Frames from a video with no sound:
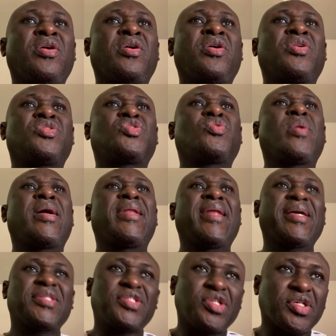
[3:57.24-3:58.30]
to
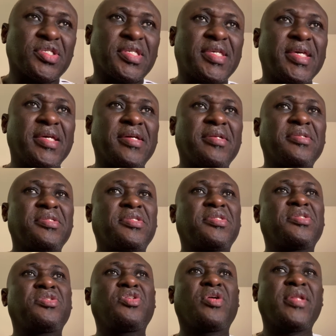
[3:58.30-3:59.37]
enhance your
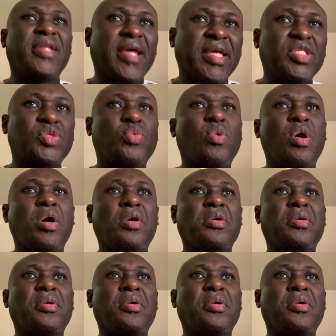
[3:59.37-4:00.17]
skills, your network,